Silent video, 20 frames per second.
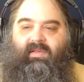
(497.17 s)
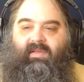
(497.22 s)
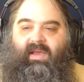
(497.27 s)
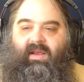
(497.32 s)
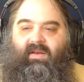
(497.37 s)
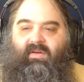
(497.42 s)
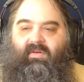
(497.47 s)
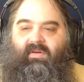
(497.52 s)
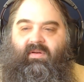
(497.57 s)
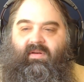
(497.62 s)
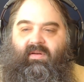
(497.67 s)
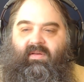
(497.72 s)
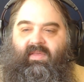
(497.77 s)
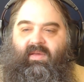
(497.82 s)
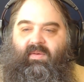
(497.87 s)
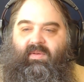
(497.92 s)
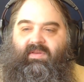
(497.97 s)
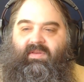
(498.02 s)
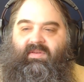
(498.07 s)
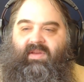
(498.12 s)
Later,
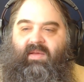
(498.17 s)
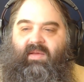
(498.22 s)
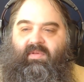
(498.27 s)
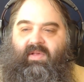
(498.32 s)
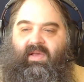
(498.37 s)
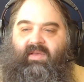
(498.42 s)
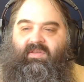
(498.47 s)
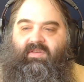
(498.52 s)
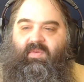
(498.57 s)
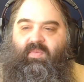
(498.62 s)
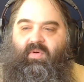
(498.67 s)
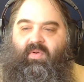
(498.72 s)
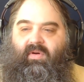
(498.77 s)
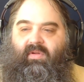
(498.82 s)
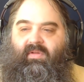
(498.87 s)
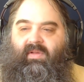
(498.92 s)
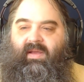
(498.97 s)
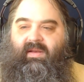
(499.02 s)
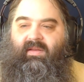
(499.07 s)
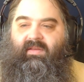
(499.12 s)
they would stabilize the
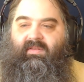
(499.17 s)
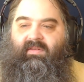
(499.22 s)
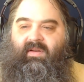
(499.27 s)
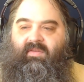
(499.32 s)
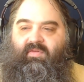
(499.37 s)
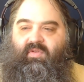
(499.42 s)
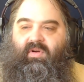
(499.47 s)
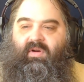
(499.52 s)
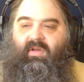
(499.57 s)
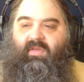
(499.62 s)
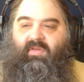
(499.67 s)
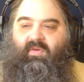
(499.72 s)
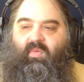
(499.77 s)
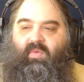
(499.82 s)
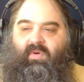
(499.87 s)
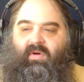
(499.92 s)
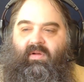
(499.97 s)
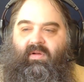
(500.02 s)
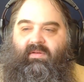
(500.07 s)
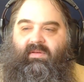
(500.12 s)
portal and discover another
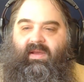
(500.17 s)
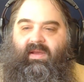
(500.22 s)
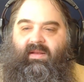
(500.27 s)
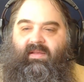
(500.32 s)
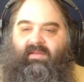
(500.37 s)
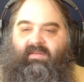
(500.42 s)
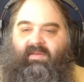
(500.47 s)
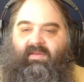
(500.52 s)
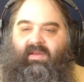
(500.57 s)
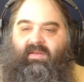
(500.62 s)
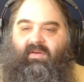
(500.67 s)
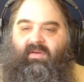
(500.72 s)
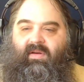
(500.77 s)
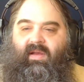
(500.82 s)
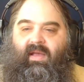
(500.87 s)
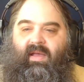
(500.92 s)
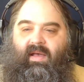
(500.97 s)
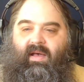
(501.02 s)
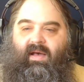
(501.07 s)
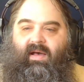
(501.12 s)
world, and its leader,